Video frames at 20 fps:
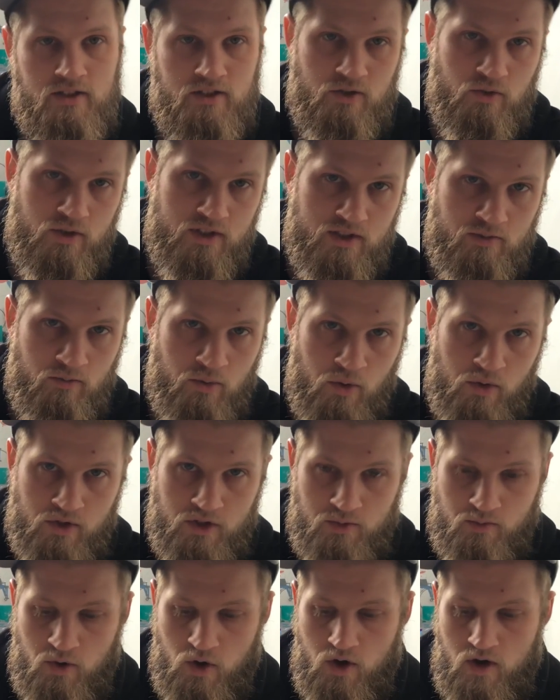It's always
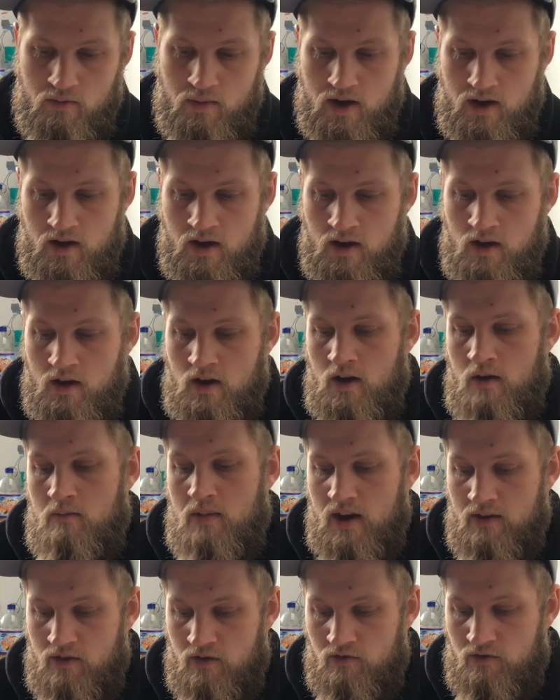important to put a bit,
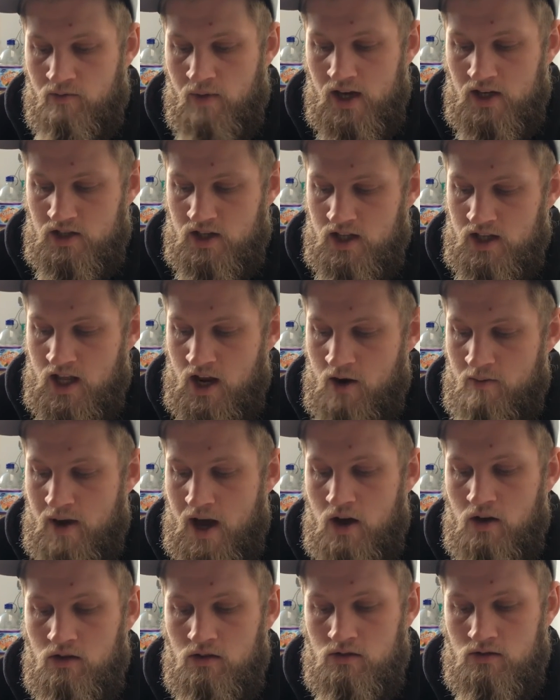bit of information in there
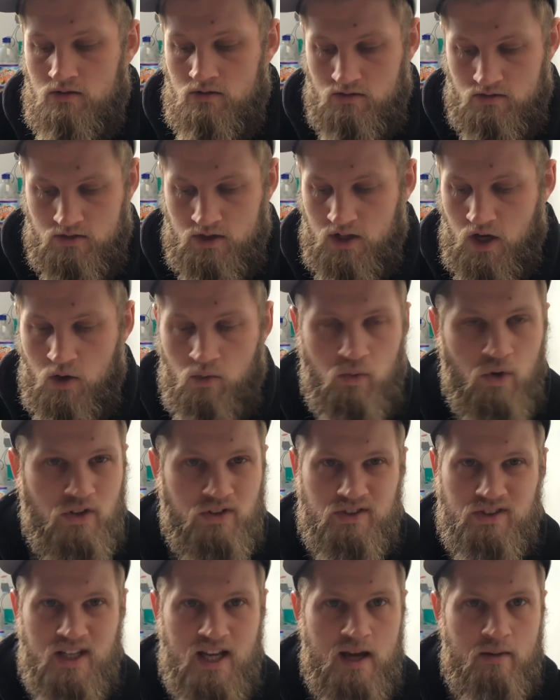about you know
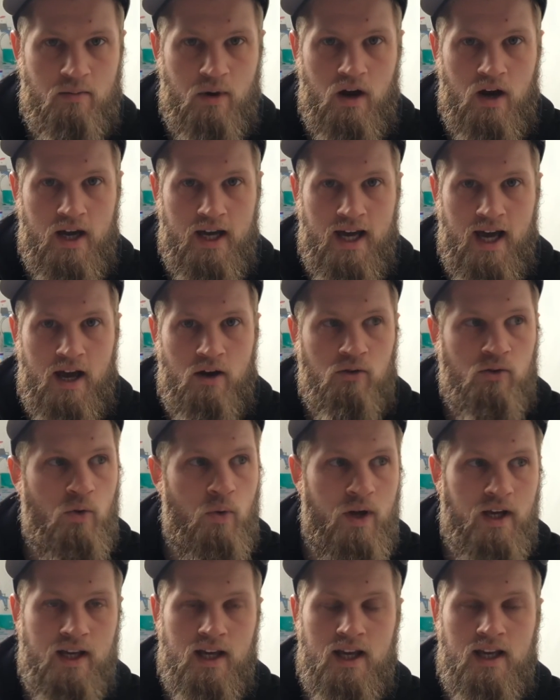what's nearby, how
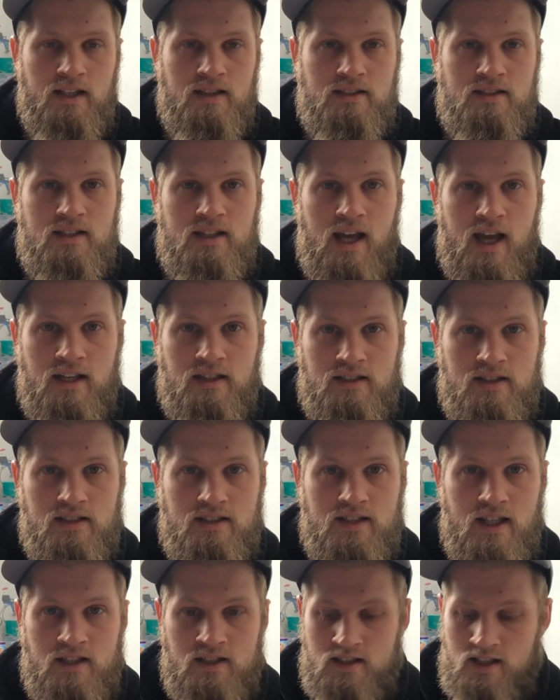quick it is to get into the
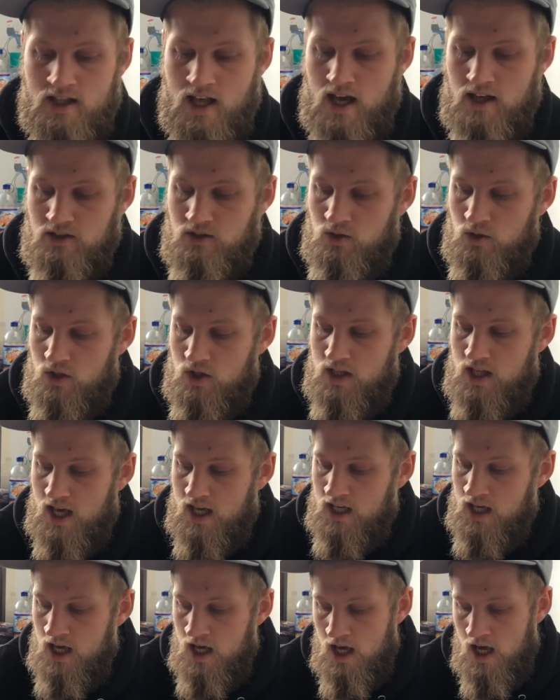centre, that sort of
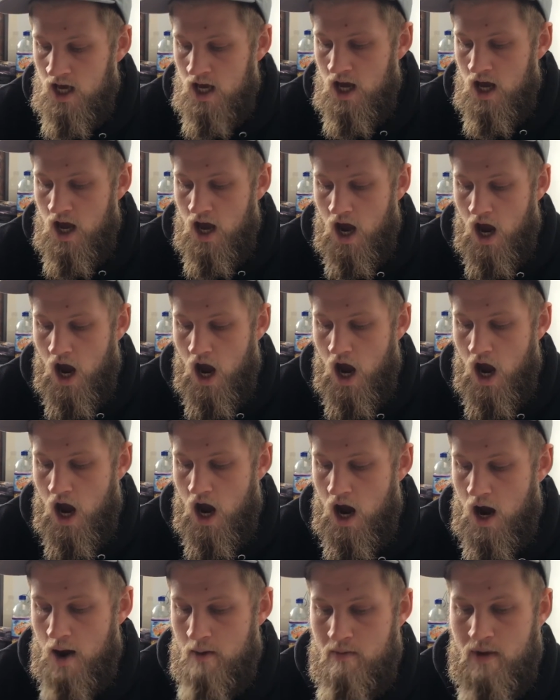thing. Yes.
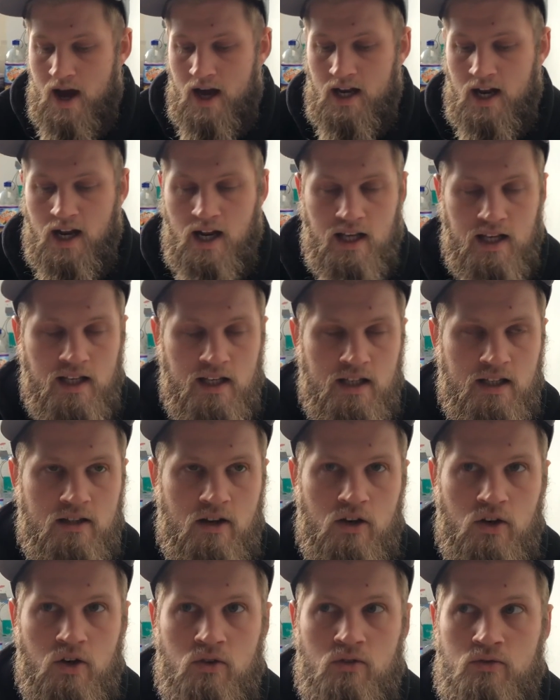Um, and any
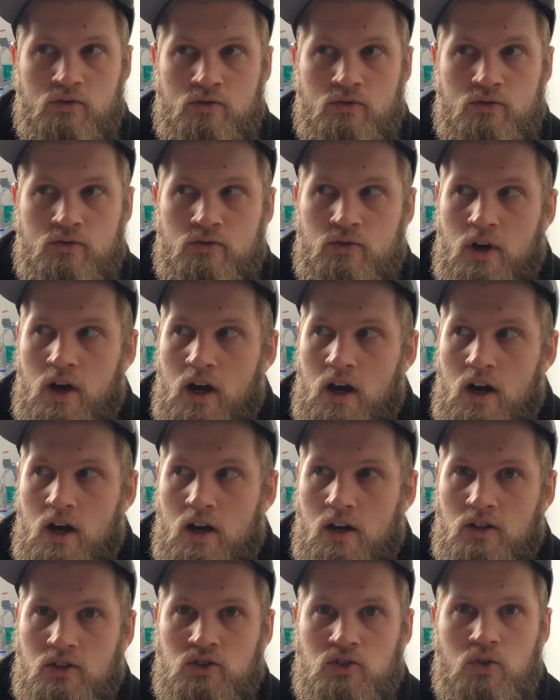kind of
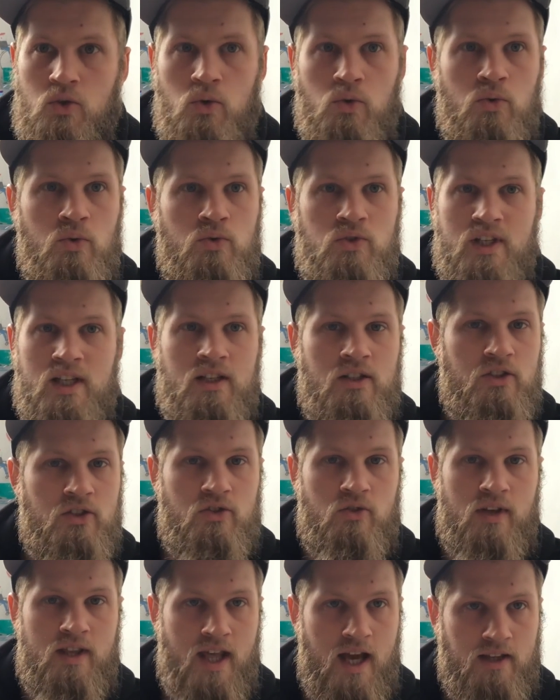uh, schools,
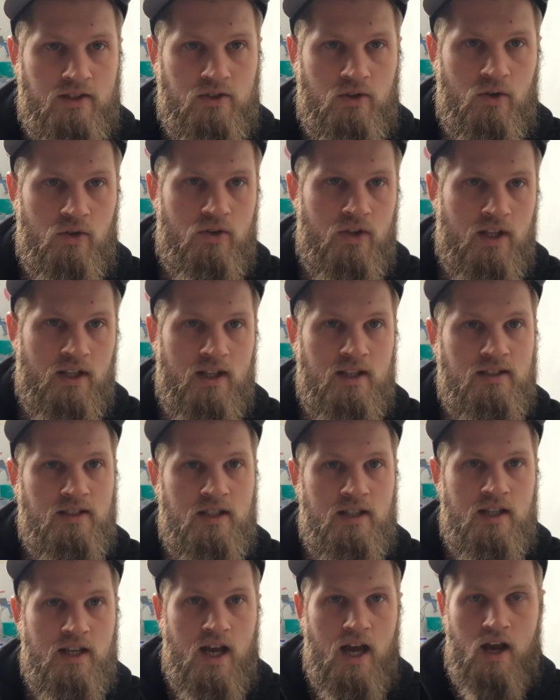industry, that sort of thing that's
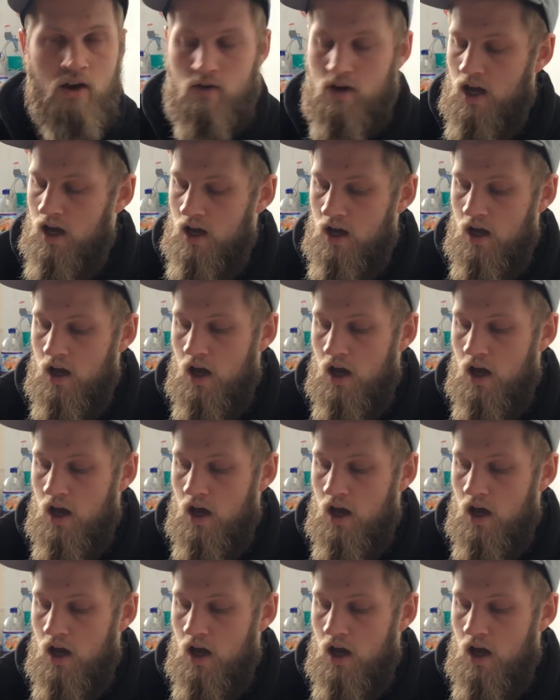in yes. the area.